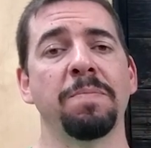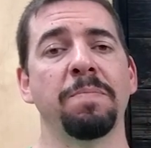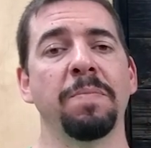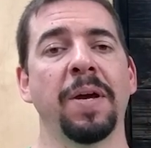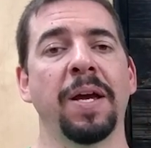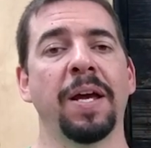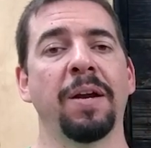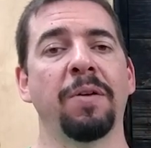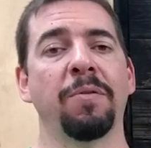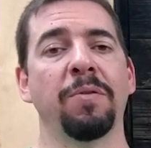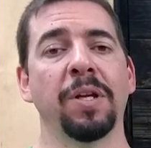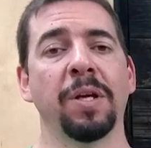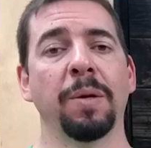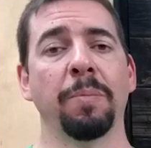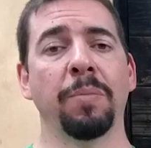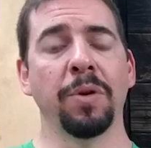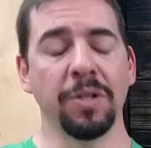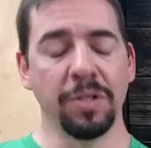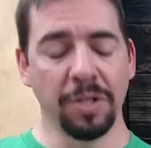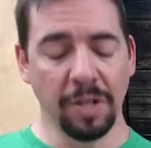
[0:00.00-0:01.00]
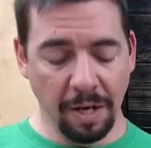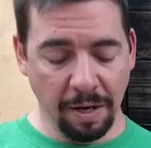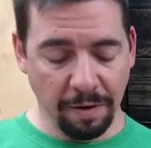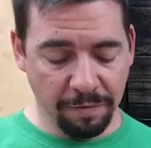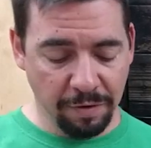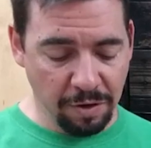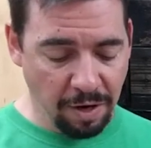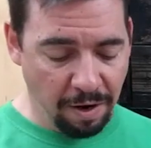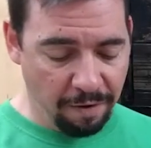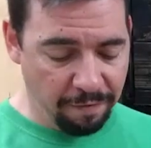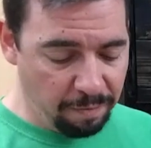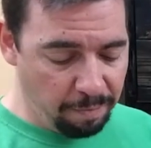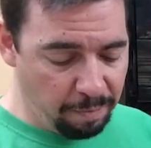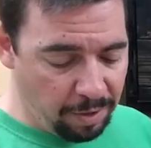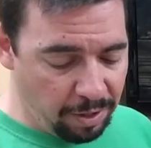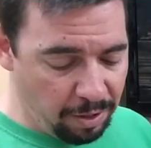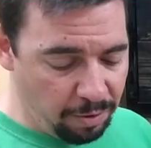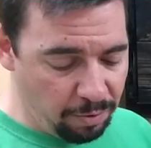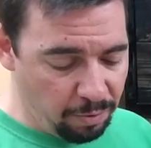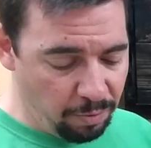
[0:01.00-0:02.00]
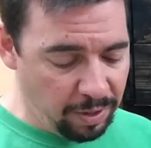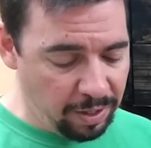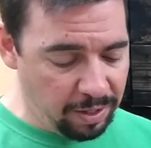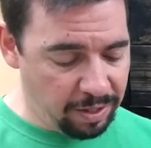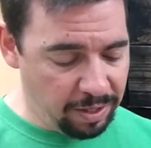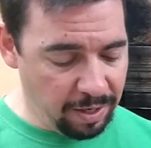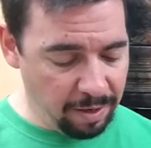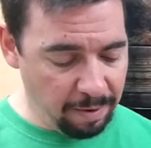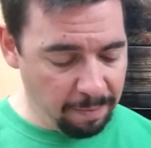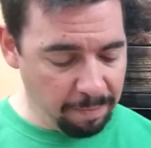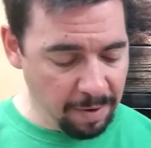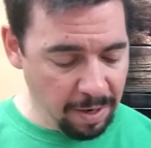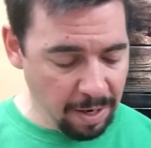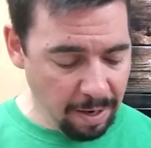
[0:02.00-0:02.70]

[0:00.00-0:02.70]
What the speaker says: I really appreciate it. If you're not familiar with them,